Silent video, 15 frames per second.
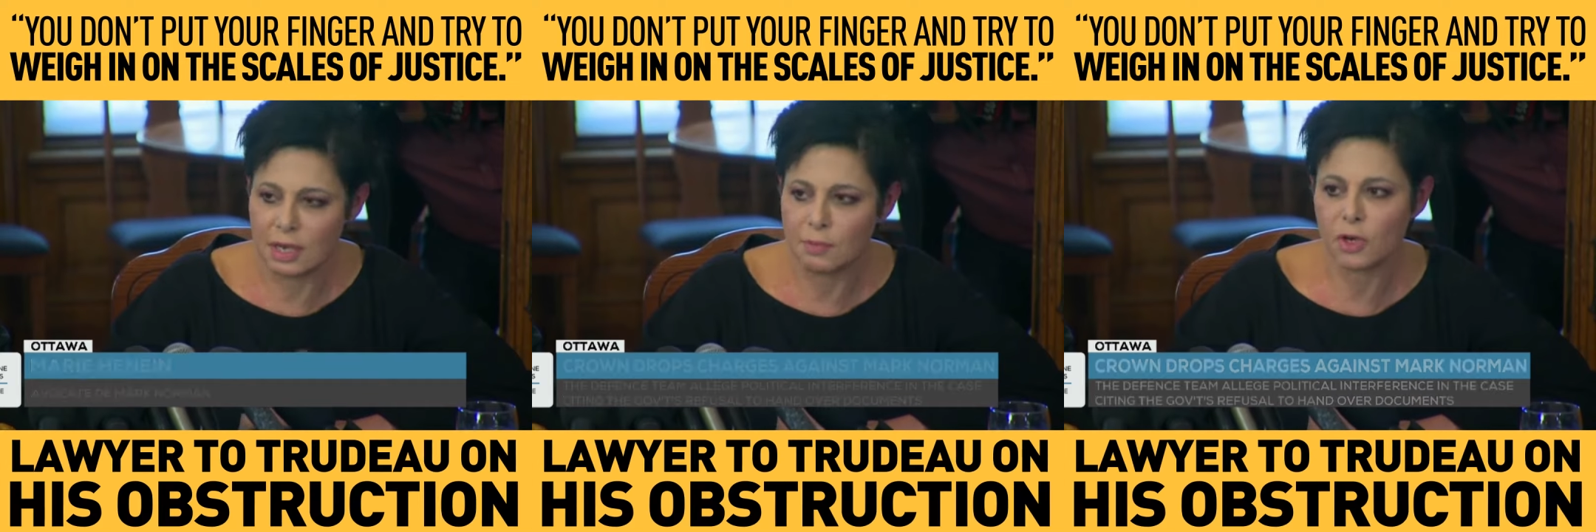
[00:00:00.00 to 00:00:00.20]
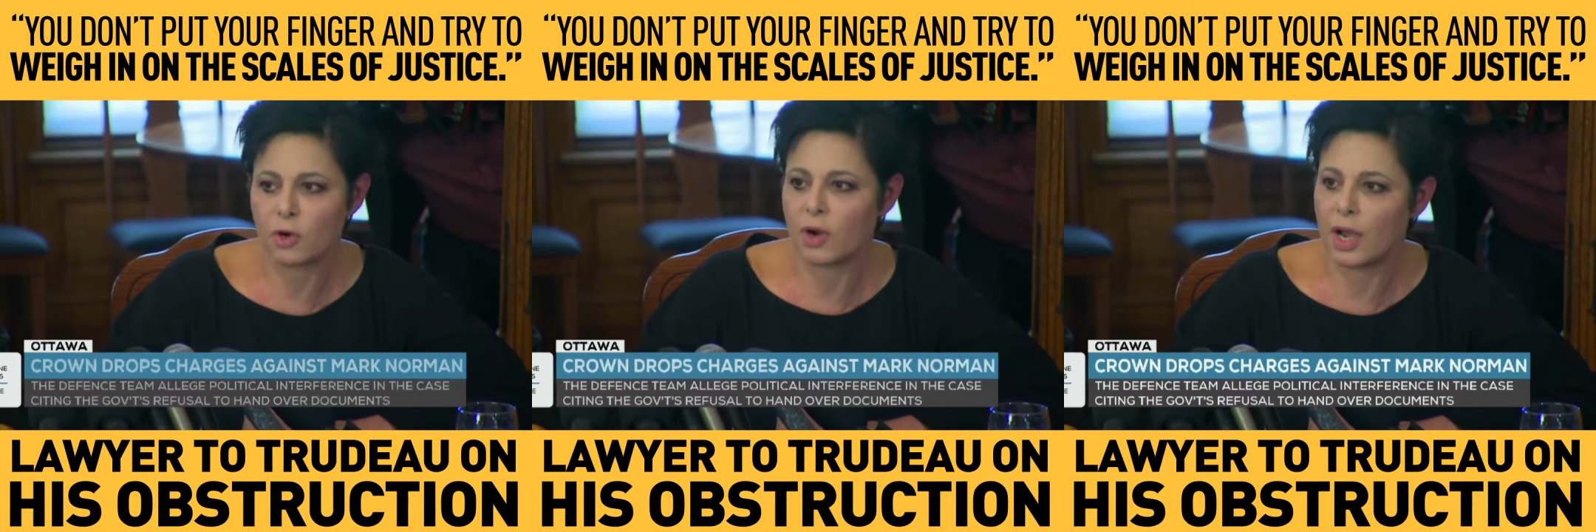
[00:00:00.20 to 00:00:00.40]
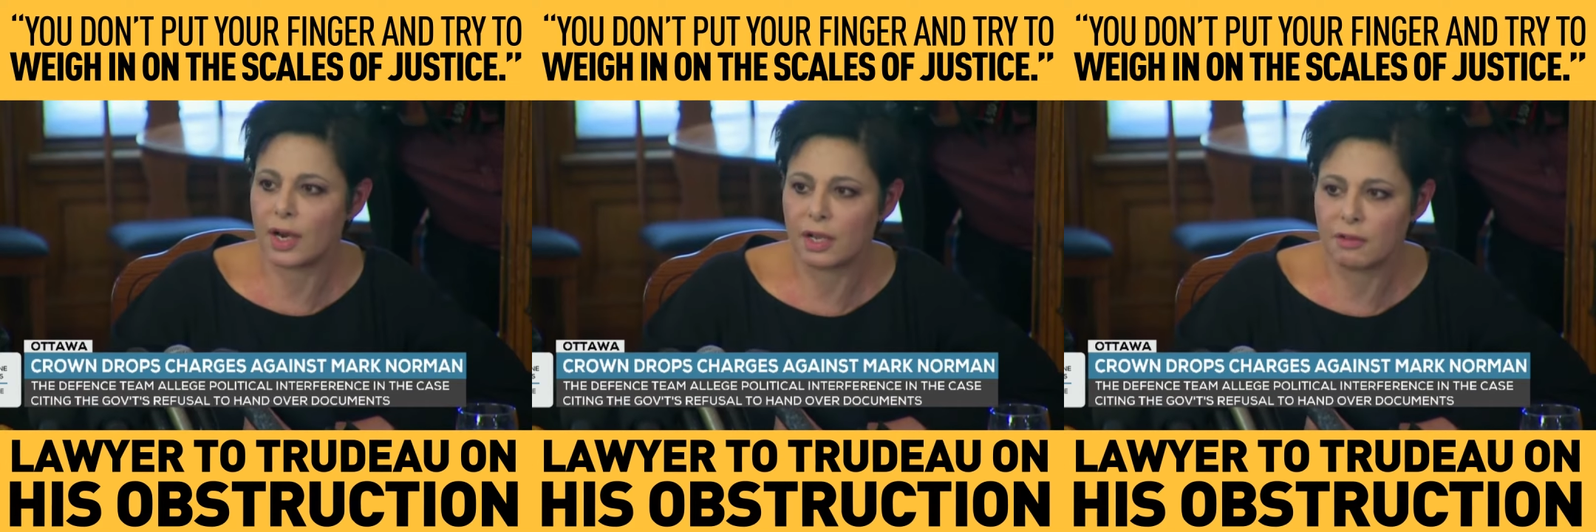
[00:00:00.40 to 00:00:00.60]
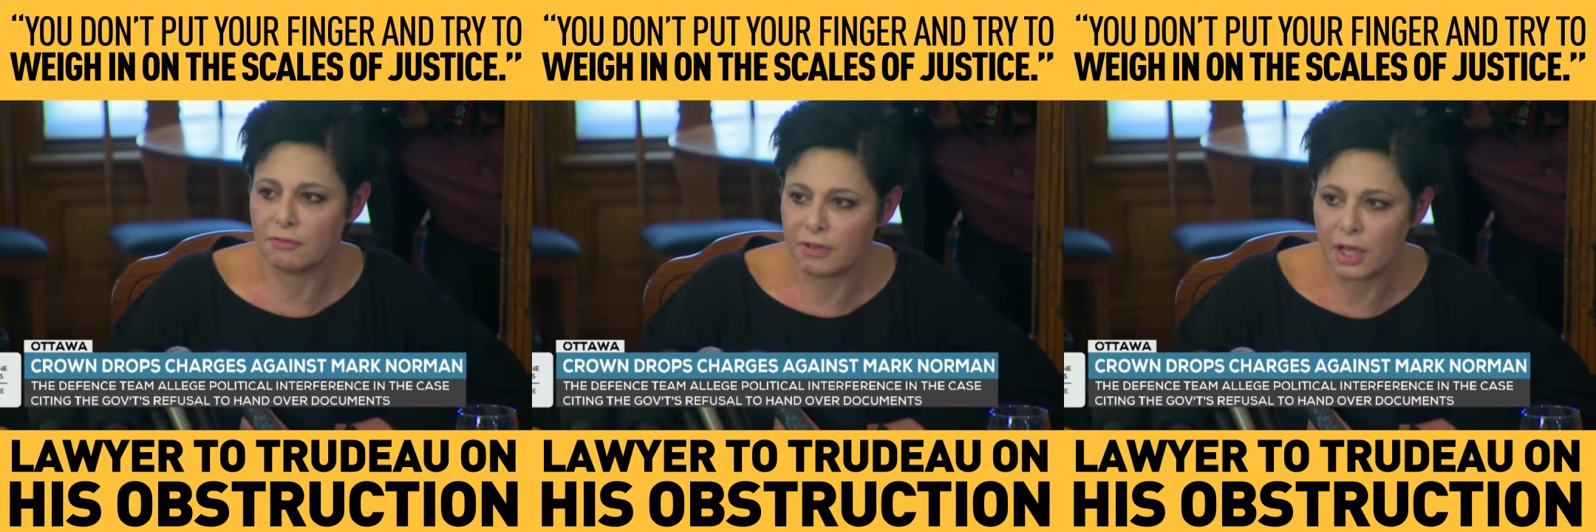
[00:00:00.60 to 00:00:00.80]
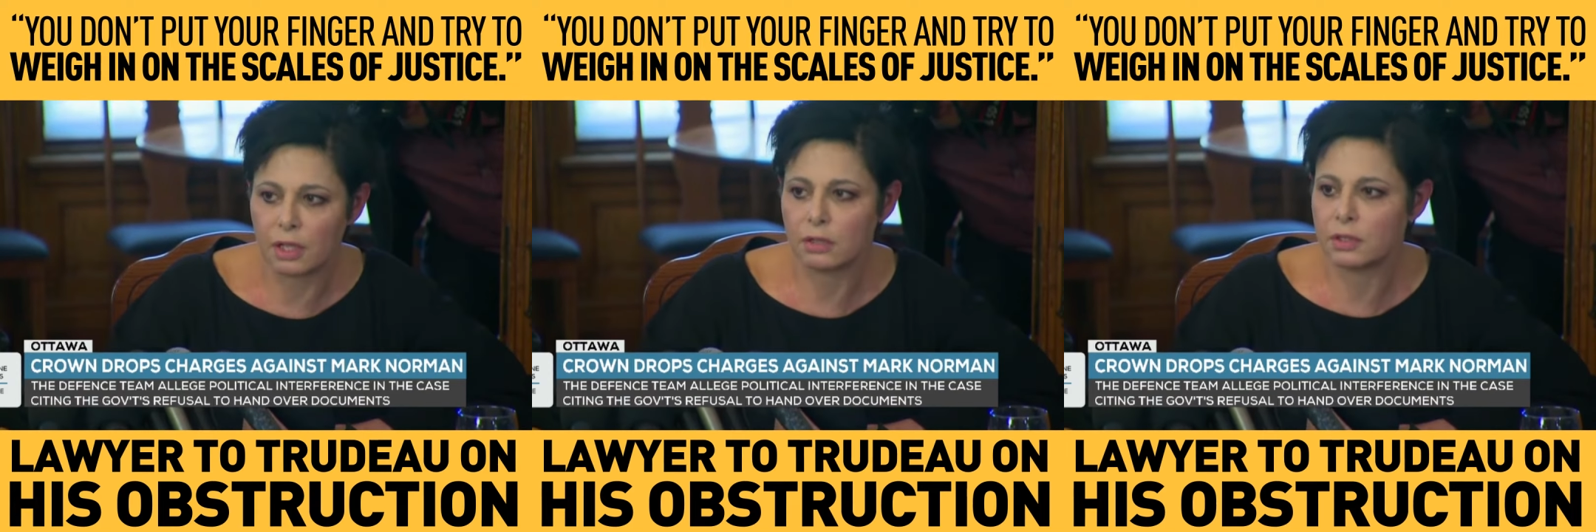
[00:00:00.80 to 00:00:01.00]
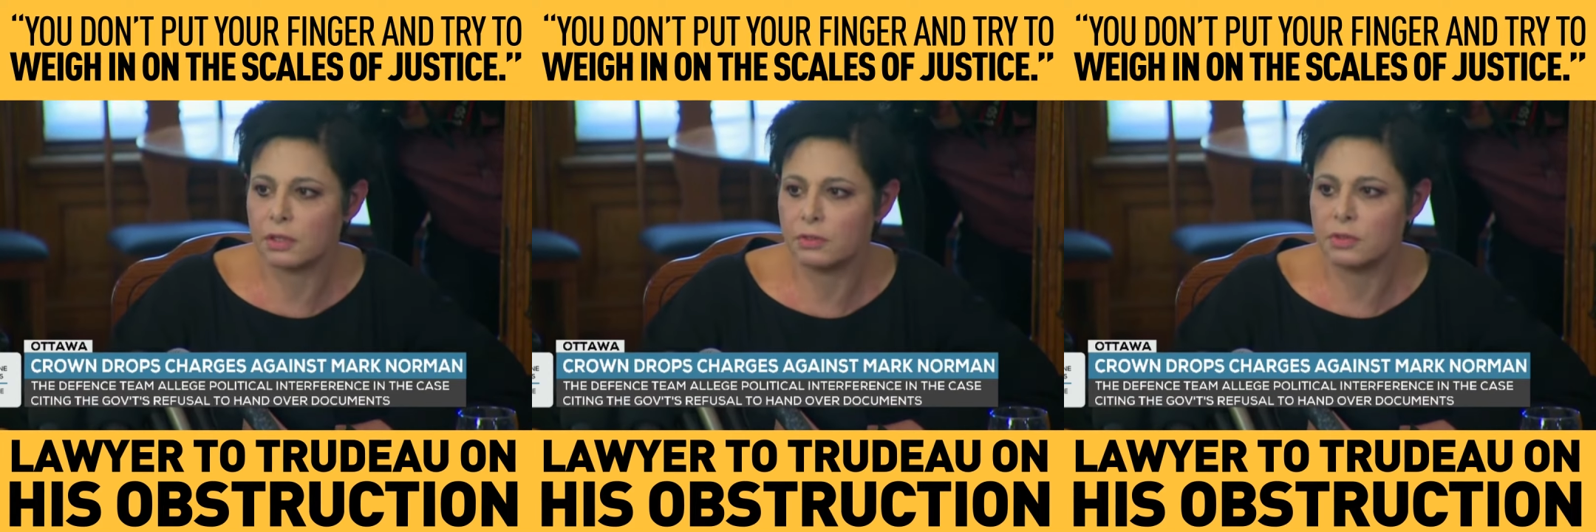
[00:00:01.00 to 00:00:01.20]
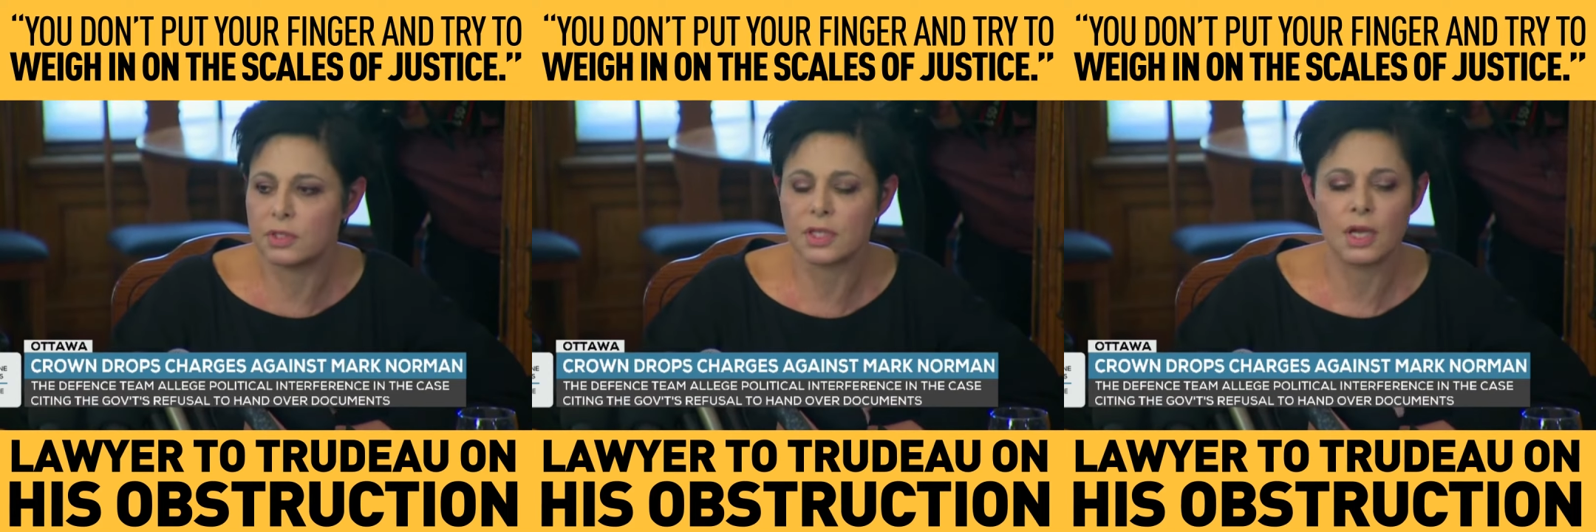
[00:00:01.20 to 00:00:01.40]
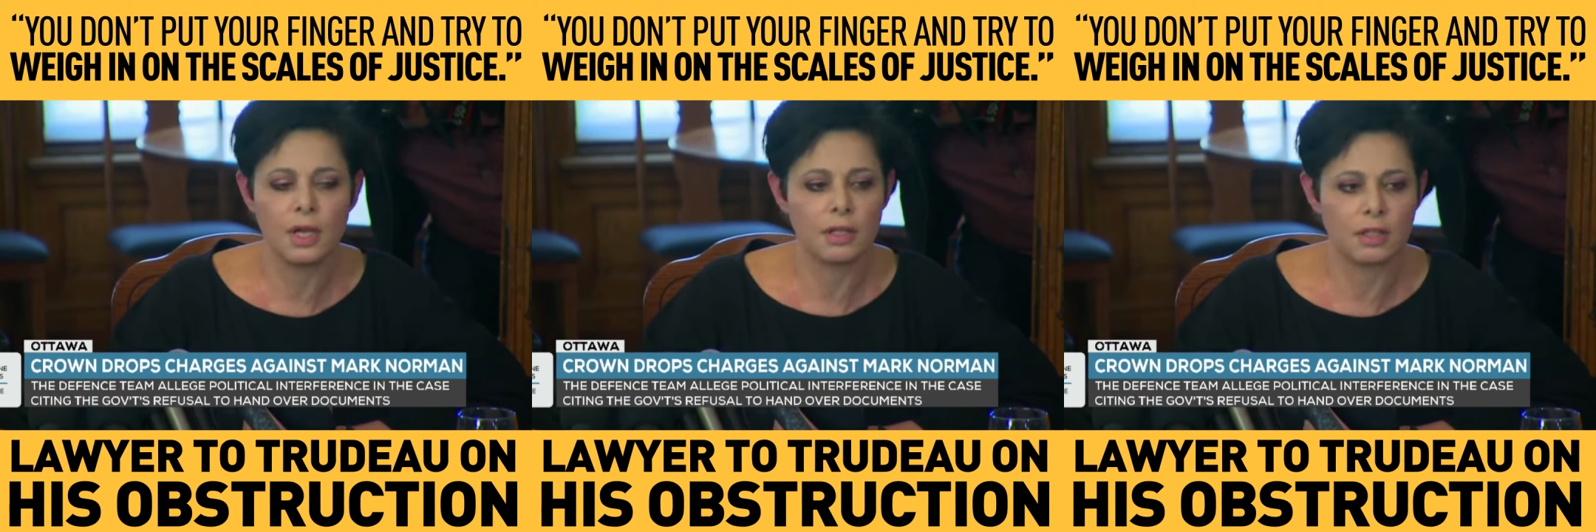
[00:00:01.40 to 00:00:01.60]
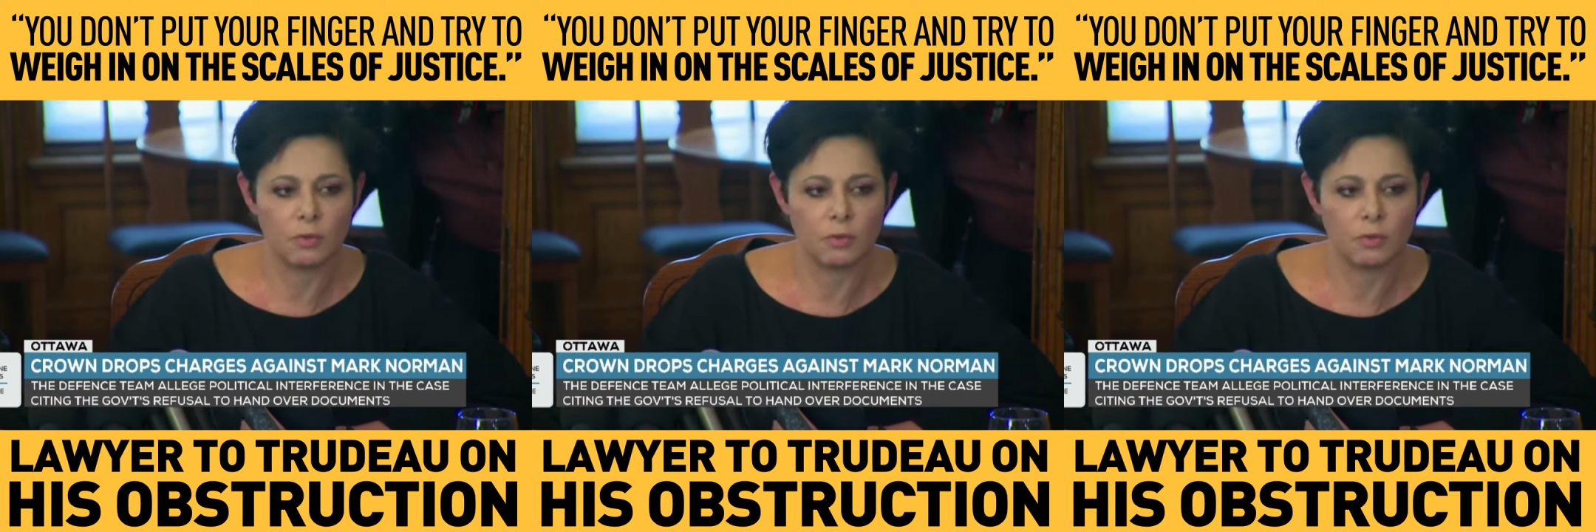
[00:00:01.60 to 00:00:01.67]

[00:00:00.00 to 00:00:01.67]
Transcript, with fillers: democratic values